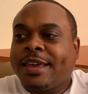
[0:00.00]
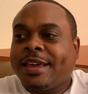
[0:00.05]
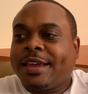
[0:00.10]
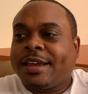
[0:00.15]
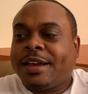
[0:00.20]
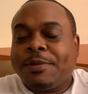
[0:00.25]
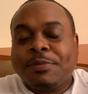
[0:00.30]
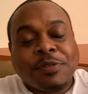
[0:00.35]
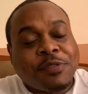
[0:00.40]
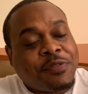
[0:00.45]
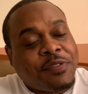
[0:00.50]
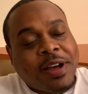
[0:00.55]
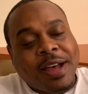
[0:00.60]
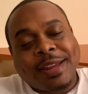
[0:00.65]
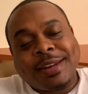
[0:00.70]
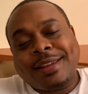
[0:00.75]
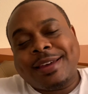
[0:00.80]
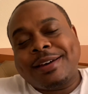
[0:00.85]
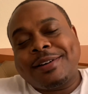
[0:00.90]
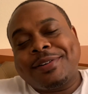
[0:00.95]
Come to
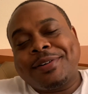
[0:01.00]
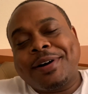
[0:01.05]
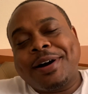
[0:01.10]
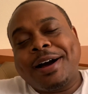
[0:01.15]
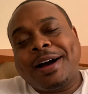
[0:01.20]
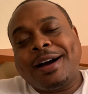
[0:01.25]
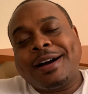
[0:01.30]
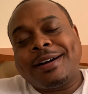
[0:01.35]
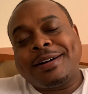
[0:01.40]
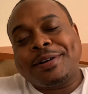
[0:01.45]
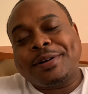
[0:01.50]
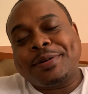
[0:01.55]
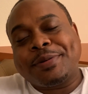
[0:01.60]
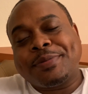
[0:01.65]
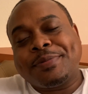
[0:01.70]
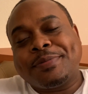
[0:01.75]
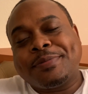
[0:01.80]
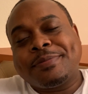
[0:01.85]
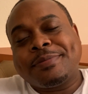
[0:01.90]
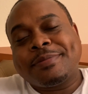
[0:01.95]
find out,
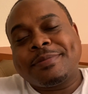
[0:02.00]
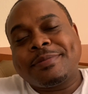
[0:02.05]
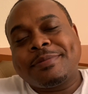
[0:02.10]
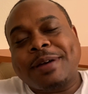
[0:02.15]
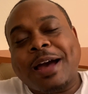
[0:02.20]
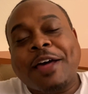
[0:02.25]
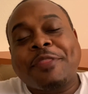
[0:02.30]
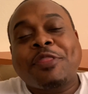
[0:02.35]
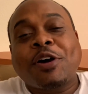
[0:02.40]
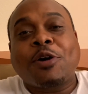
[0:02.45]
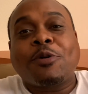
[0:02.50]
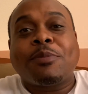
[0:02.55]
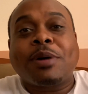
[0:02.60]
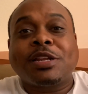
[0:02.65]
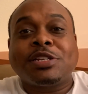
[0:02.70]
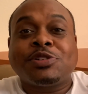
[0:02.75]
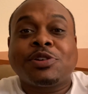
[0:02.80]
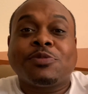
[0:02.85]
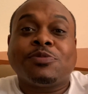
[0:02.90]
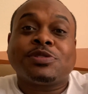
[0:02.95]
I thought my
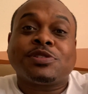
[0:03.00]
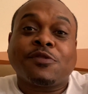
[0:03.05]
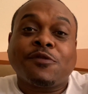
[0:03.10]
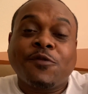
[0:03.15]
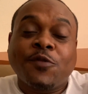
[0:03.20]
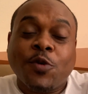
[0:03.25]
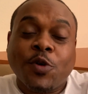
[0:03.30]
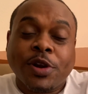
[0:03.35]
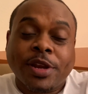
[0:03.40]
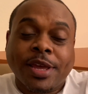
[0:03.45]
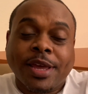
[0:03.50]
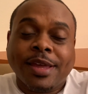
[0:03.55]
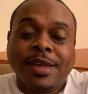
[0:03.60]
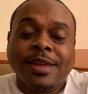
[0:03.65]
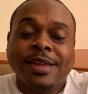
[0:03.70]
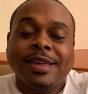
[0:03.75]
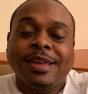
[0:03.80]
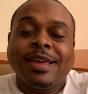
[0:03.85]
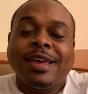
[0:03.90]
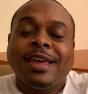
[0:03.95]
trip was a 4-day,